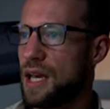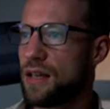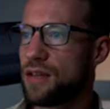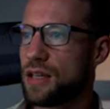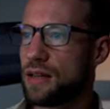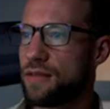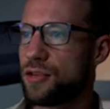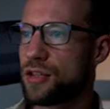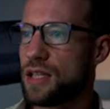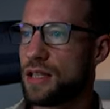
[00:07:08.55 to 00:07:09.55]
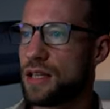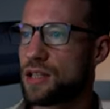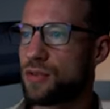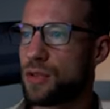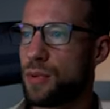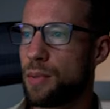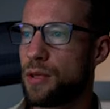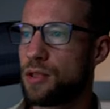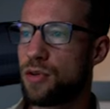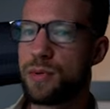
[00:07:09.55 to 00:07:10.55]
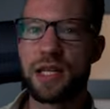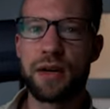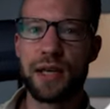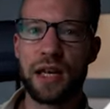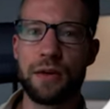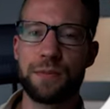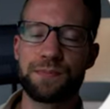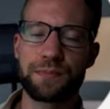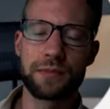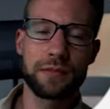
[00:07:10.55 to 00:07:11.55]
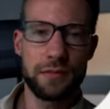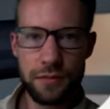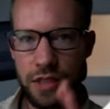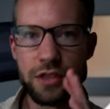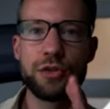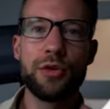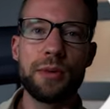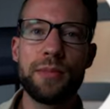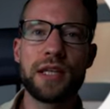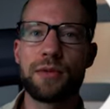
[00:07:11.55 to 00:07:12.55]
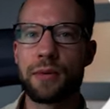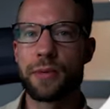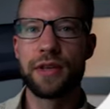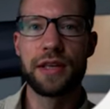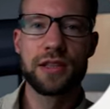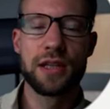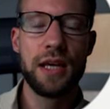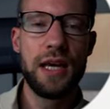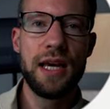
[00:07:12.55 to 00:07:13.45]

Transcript: and the first index for the popular group is now yellow. So you can play around with this.